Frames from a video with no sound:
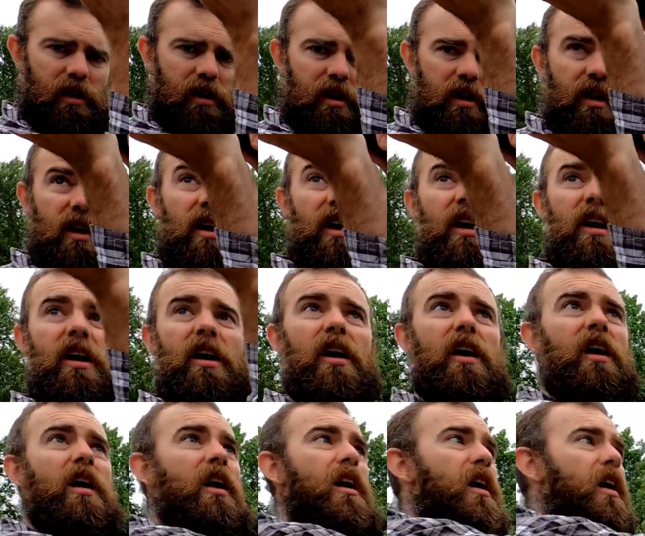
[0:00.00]
Go over your
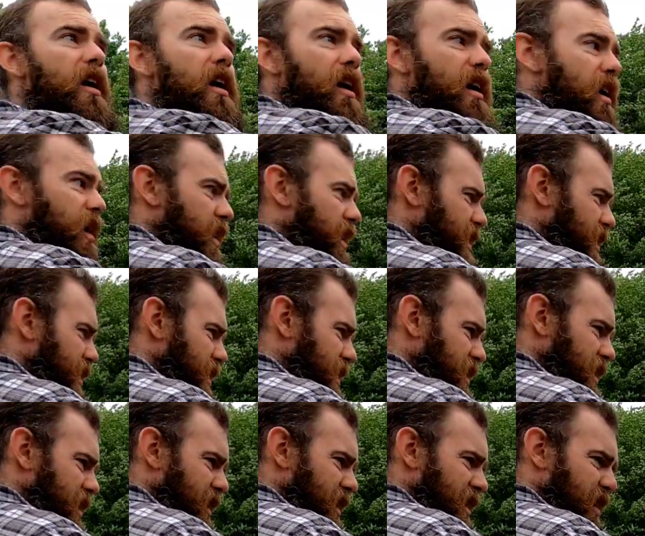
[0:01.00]
head, and right
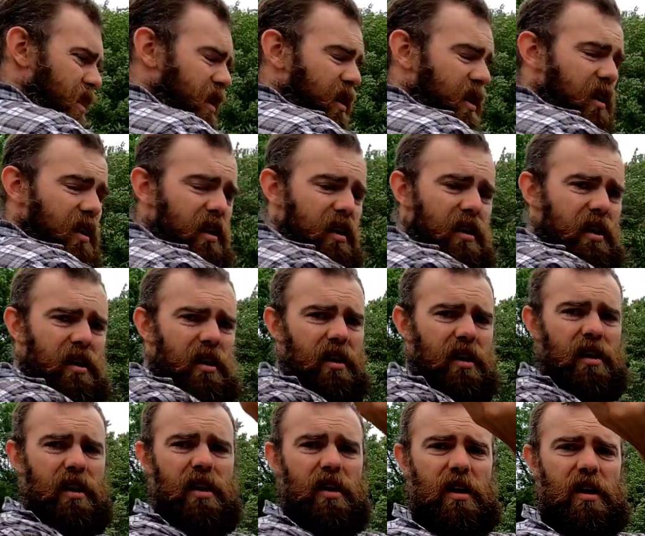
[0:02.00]
about there, that
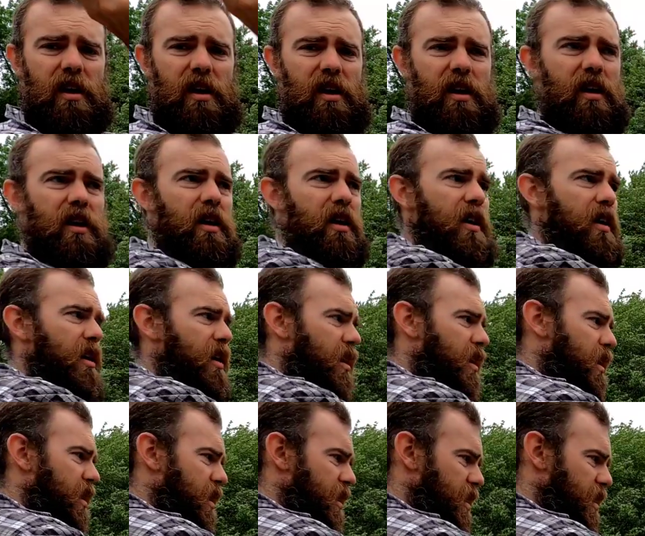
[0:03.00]
3/4 mark of that
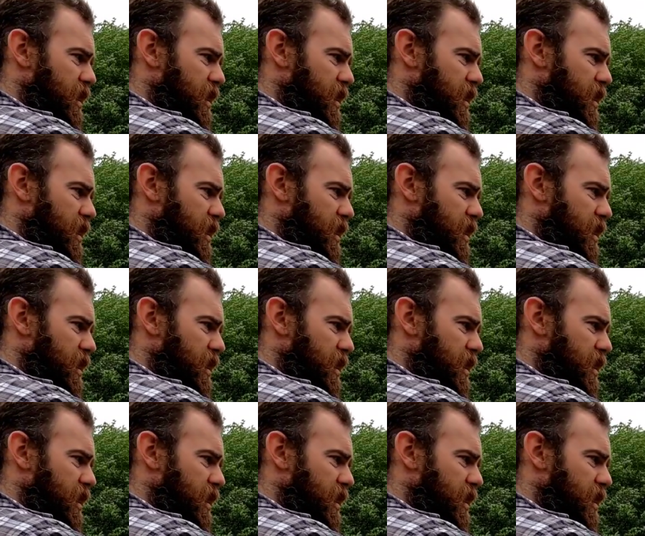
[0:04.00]
cast,